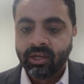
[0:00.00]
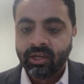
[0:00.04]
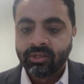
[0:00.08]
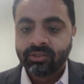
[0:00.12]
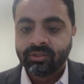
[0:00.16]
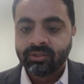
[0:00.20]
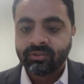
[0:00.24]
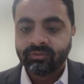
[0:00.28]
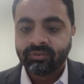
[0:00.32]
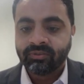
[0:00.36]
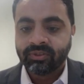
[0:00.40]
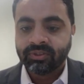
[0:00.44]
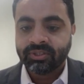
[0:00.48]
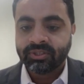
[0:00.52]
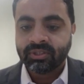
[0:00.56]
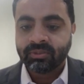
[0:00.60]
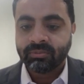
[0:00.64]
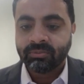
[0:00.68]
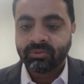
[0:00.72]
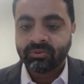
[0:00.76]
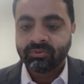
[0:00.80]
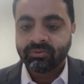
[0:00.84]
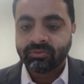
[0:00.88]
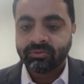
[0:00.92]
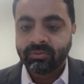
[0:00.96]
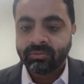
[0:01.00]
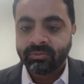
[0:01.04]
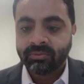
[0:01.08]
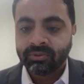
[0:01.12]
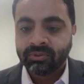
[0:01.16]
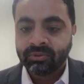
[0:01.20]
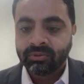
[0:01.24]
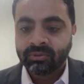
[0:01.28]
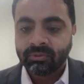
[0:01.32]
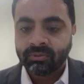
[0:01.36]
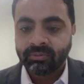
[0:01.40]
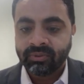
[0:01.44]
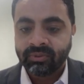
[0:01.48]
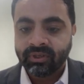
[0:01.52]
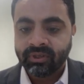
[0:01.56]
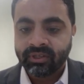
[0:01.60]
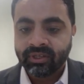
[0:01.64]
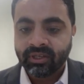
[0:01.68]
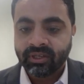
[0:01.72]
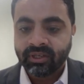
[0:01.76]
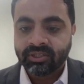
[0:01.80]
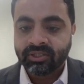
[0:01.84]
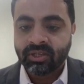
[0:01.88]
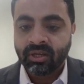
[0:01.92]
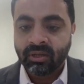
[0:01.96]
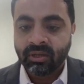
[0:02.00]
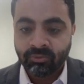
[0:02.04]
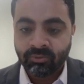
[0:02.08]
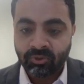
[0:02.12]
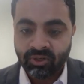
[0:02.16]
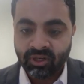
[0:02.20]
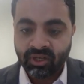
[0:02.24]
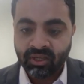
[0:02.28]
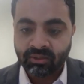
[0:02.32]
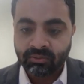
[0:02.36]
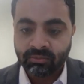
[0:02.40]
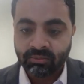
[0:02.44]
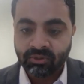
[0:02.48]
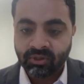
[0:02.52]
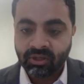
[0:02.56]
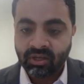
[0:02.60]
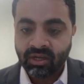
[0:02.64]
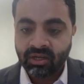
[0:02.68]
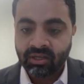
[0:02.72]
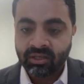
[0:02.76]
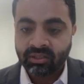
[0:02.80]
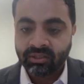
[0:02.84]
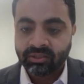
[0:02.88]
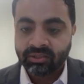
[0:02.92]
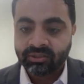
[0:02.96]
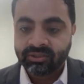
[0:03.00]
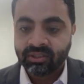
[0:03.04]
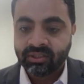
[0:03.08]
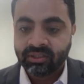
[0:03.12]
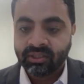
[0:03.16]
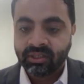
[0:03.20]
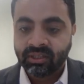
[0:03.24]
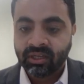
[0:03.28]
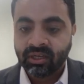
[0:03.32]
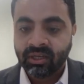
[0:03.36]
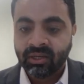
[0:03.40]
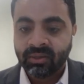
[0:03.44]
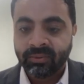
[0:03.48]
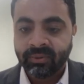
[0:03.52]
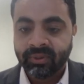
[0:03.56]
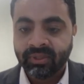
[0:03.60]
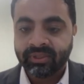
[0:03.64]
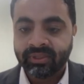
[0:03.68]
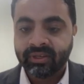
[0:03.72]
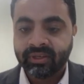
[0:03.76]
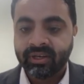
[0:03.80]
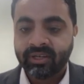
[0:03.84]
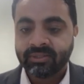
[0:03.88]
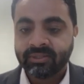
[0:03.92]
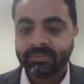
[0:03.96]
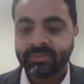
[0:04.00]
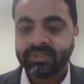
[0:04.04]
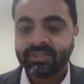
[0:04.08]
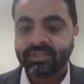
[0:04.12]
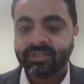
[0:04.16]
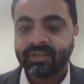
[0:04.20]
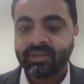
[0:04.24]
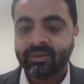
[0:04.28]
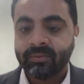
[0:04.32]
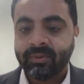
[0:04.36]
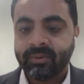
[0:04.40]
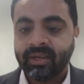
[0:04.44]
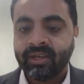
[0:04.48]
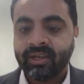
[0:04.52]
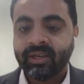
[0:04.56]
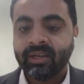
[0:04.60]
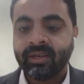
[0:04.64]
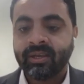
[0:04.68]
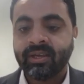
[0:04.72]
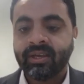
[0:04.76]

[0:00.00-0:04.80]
to the worship of women, to pray at Shah Murad Bukhari's Dargah while their husbands are away,